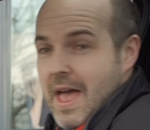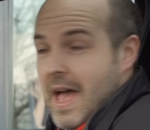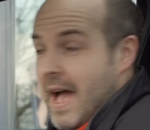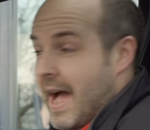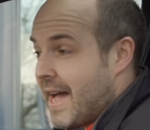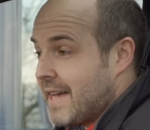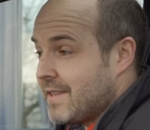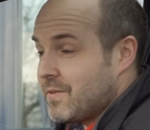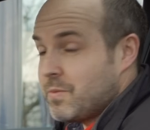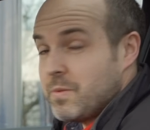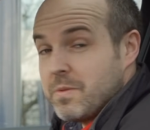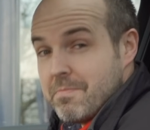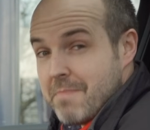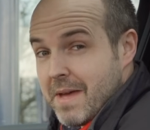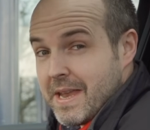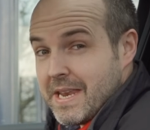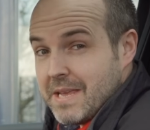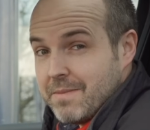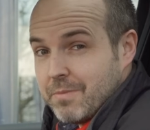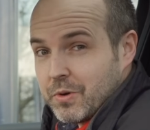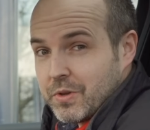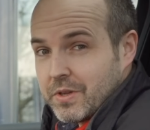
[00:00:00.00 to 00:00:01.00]
As with
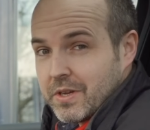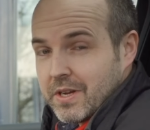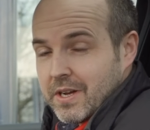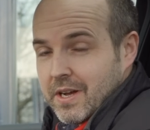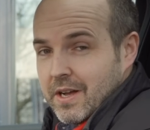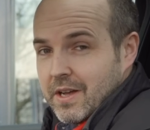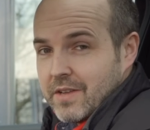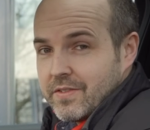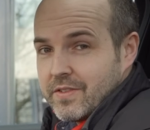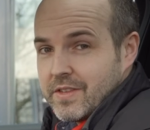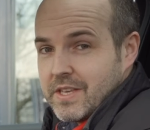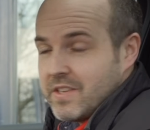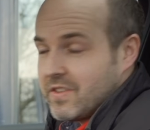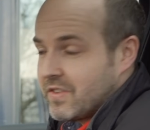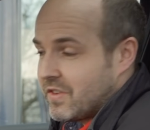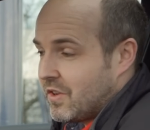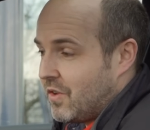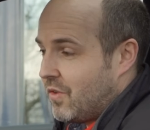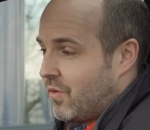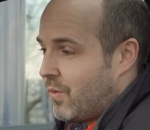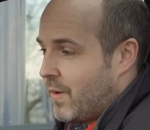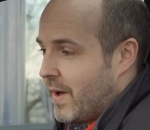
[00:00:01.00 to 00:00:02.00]
many modern cars, the
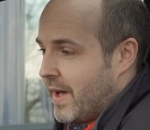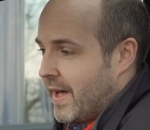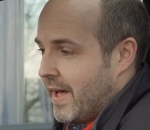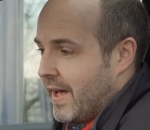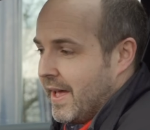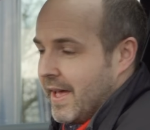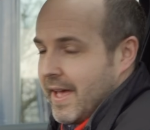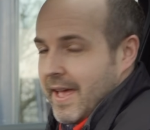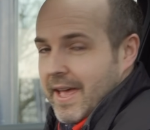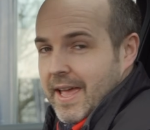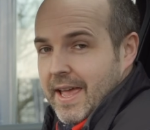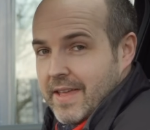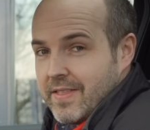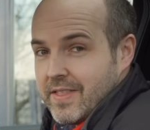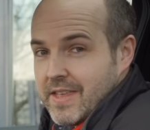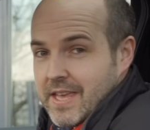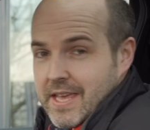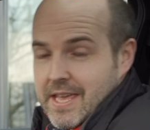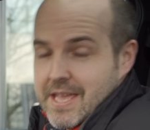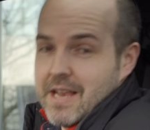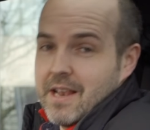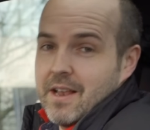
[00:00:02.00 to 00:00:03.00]
software in
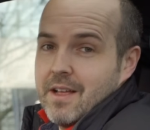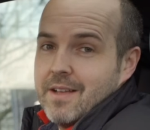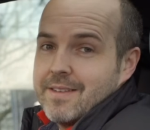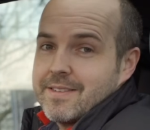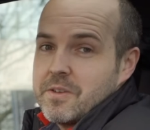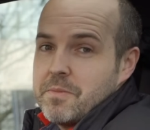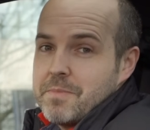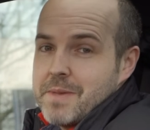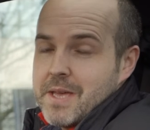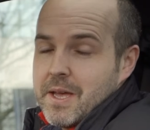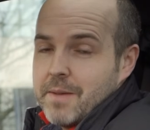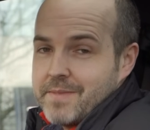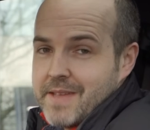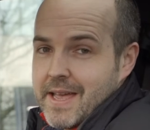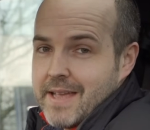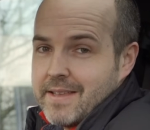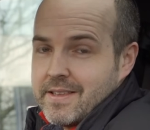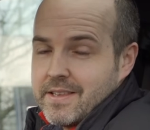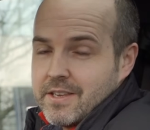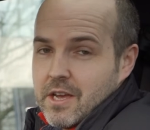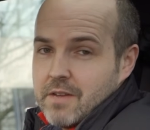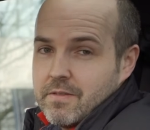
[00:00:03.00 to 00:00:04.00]
the E-Class can be
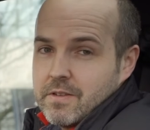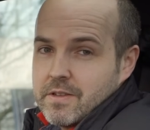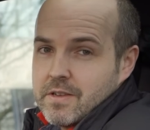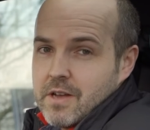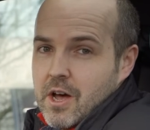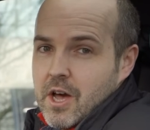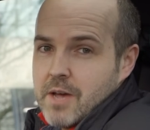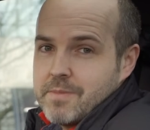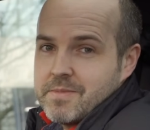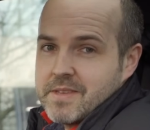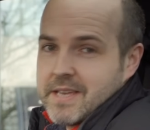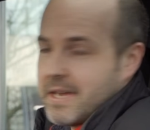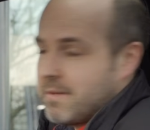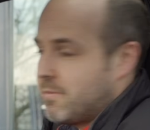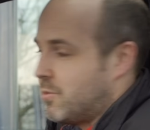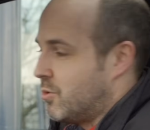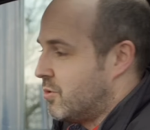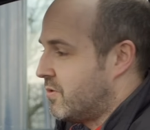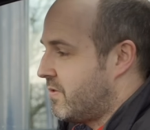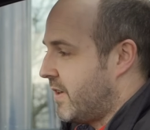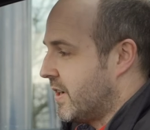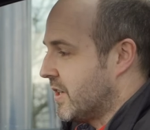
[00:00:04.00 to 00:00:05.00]
updated over time to add
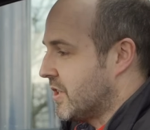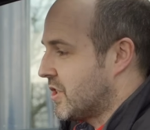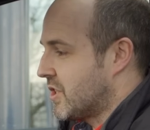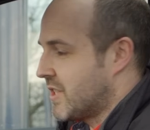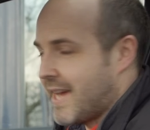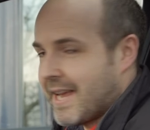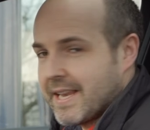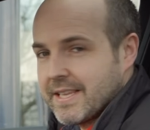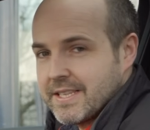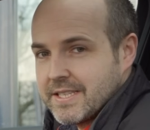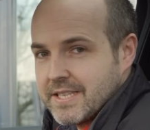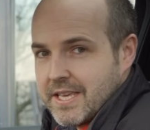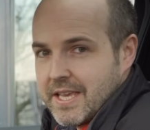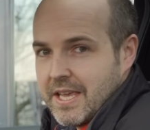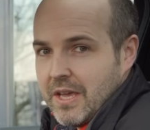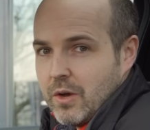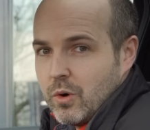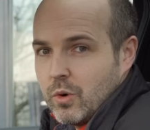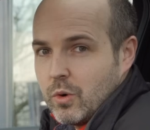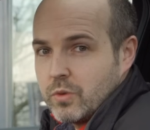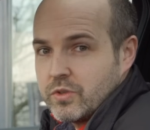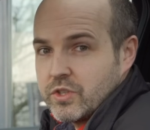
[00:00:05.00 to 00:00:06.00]
more functionality
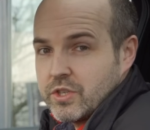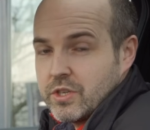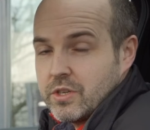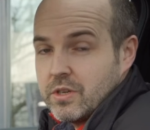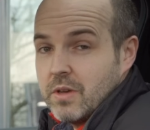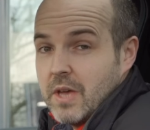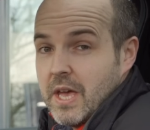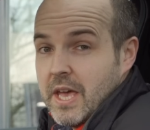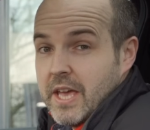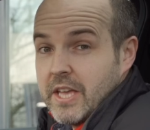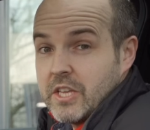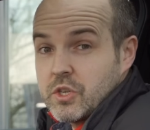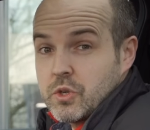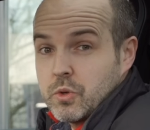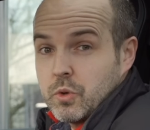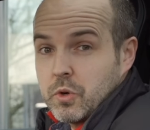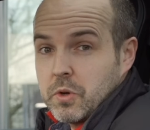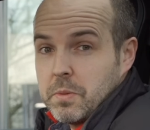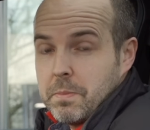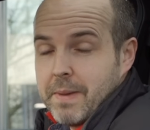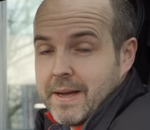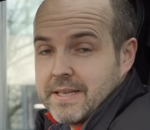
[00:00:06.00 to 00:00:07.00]
or to ensure
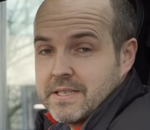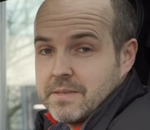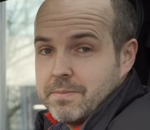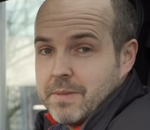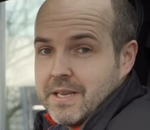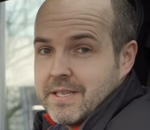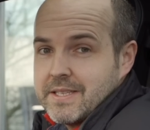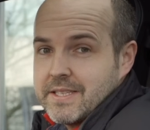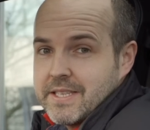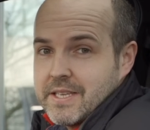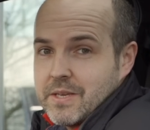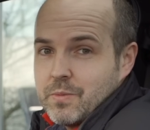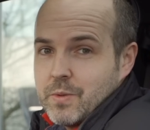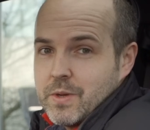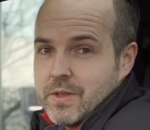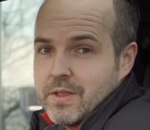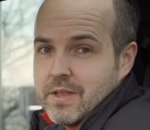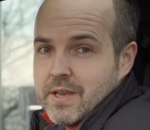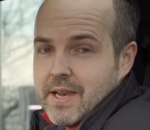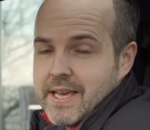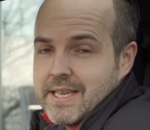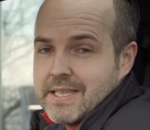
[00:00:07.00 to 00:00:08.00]
compatibility
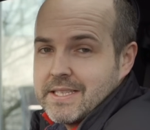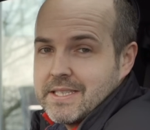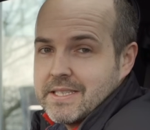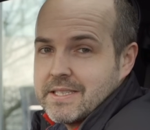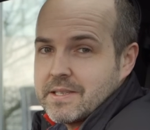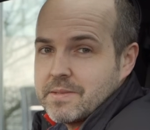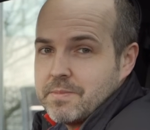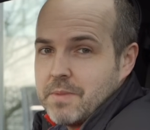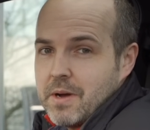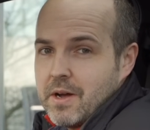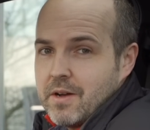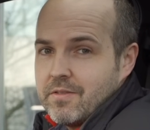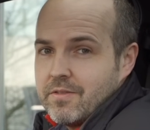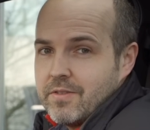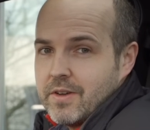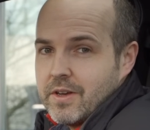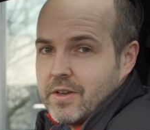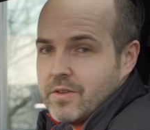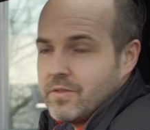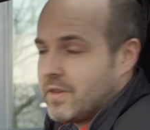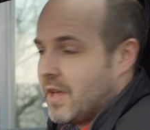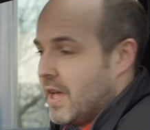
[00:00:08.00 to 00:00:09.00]
with the latest
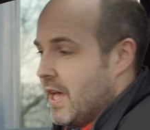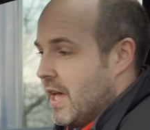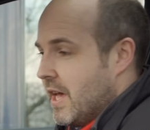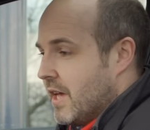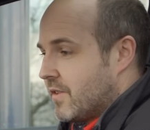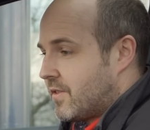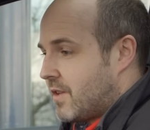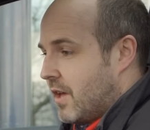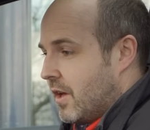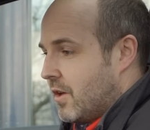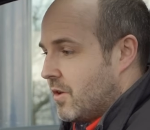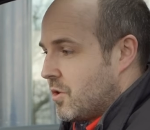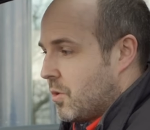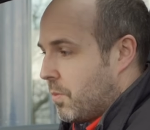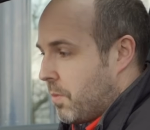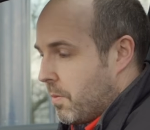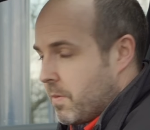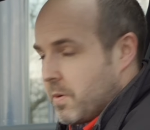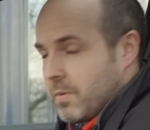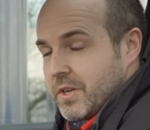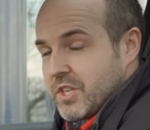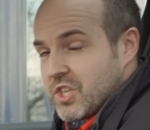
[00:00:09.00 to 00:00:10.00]
smartphones. So you'll
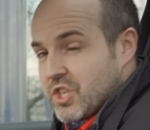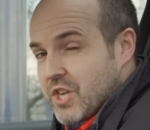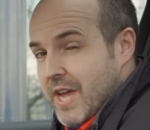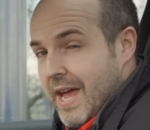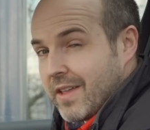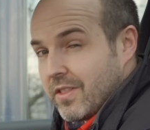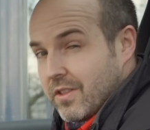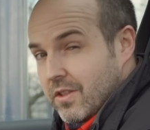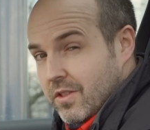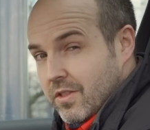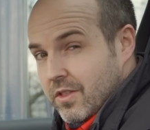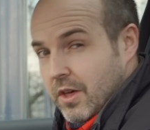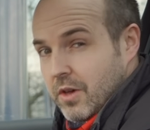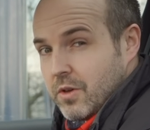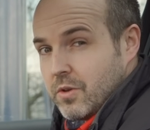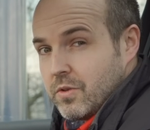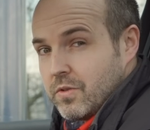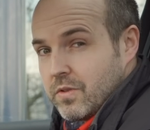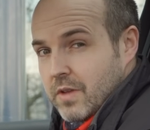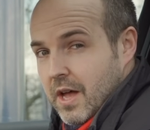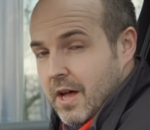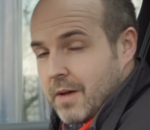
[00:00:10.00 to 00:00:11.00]
probably want to check that
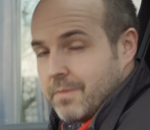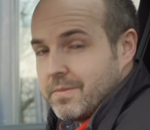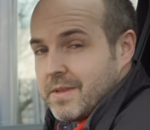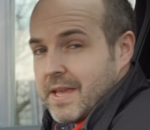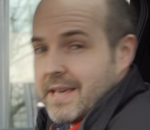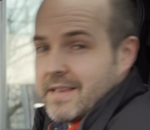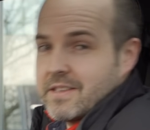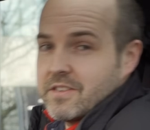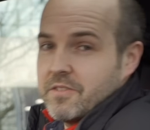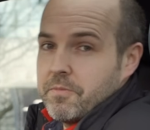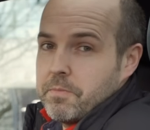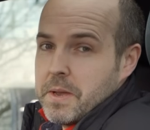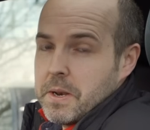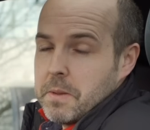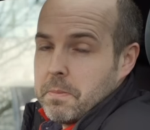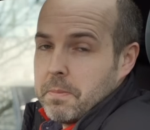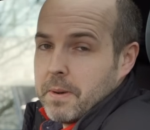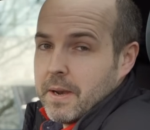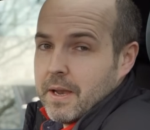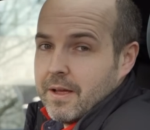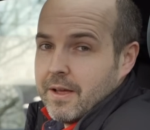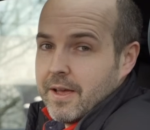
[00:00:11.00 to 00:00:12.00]
those updates have been
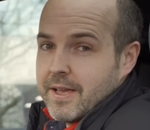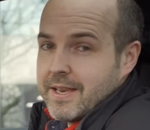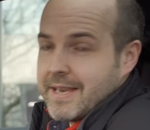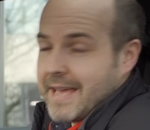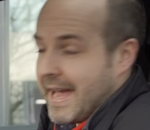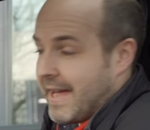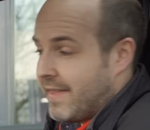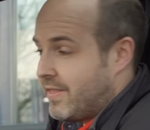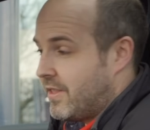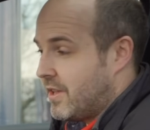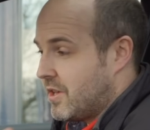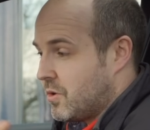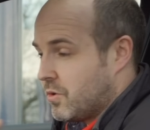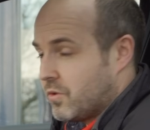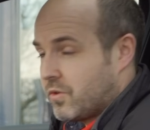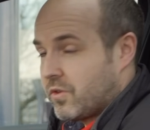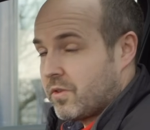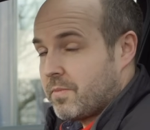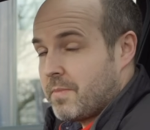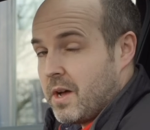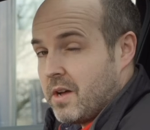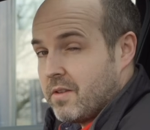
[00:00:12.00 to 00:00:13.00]
applied and that your
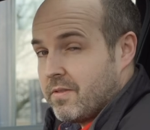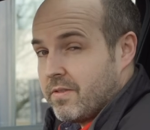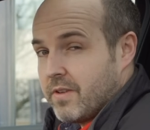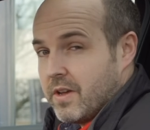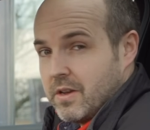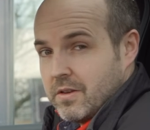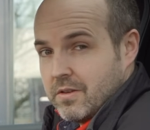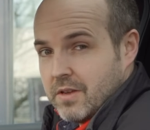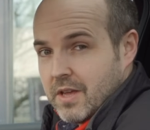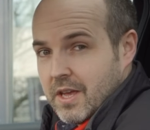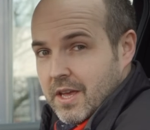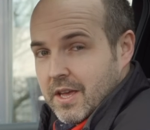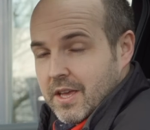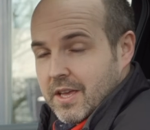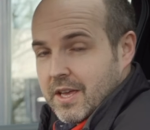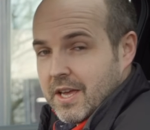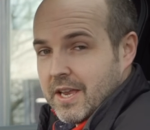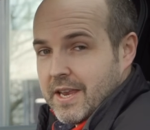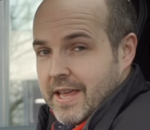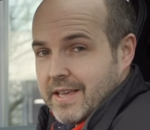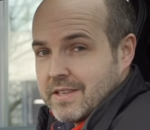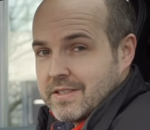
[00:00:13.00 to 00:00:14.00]
smartphone
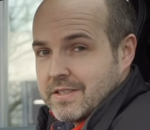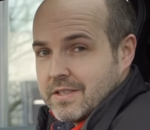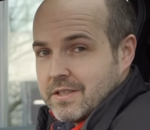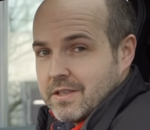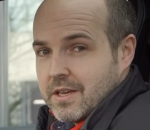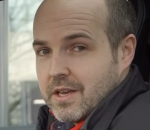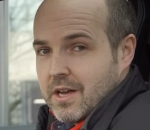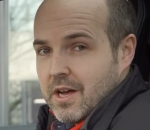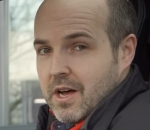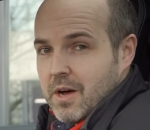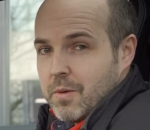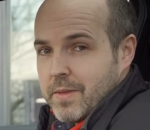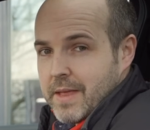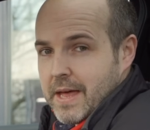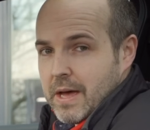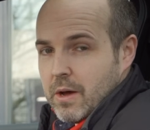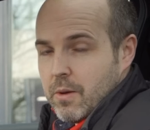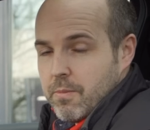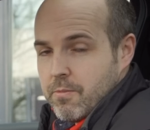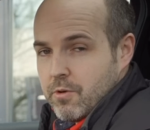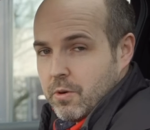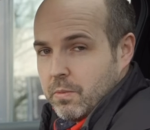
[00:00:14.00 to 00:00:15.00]
connects to the car
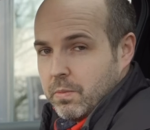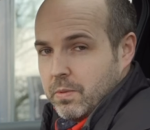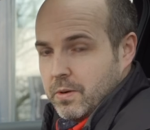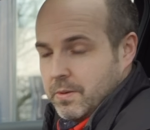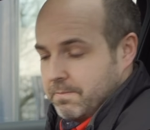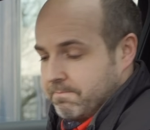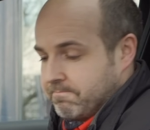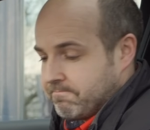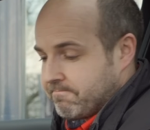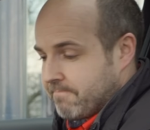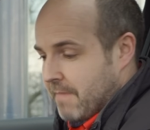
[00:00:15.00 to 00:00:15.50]
without a problem.